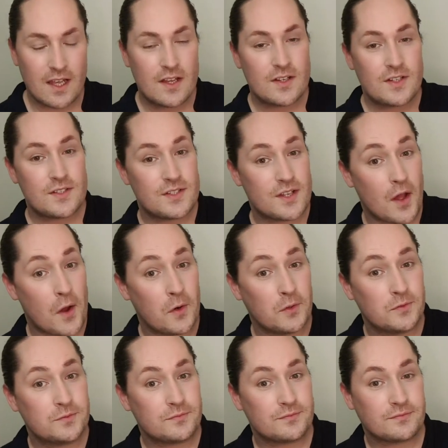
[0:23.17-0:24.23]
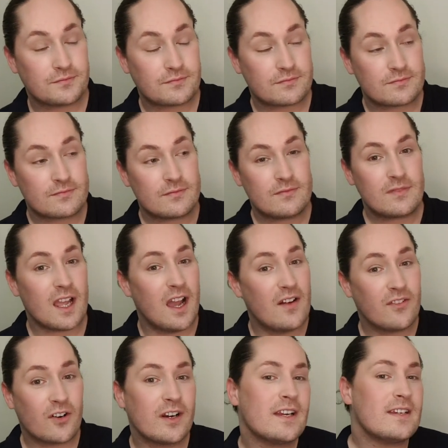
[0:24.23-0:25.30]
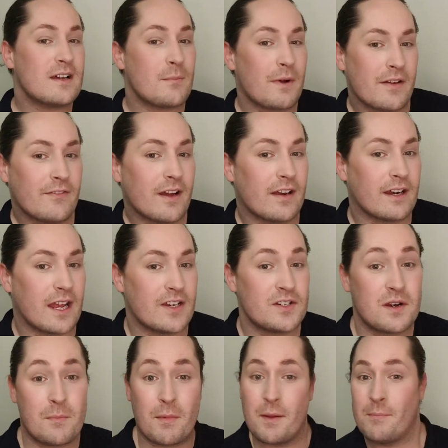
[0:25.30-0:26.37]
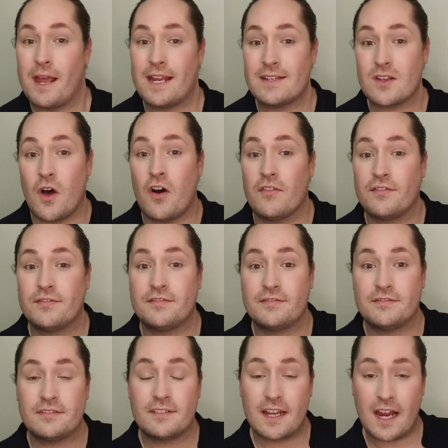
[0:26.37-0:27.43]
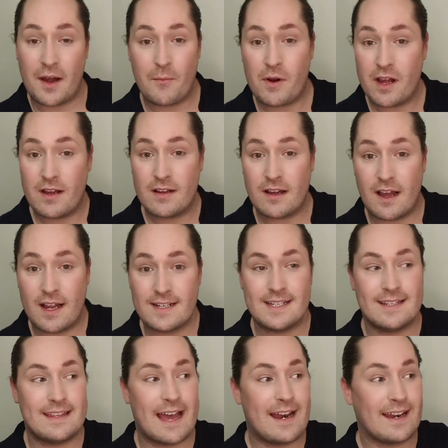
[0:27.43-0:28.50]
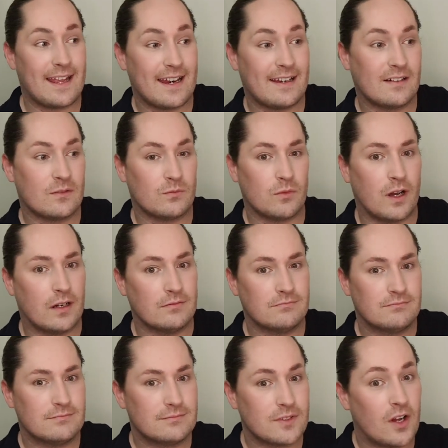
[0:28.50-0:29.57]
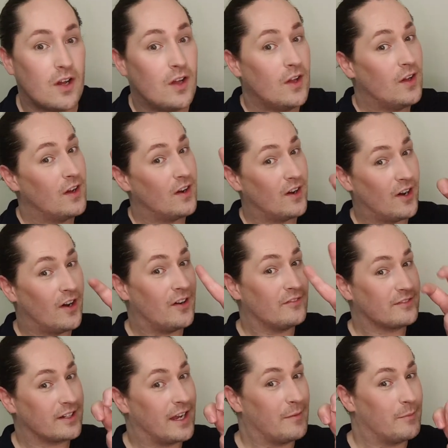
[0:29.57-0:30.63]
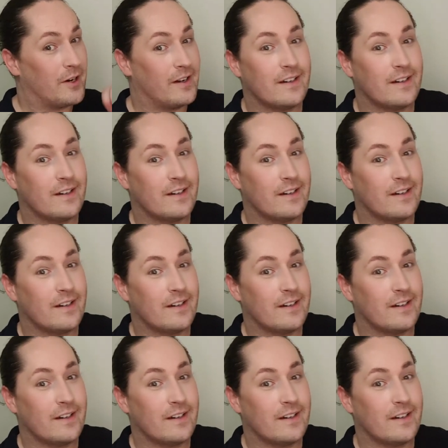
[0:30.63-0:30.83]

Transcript: So, I've already done my foundation and my base off camera. I did that in, well, off camera.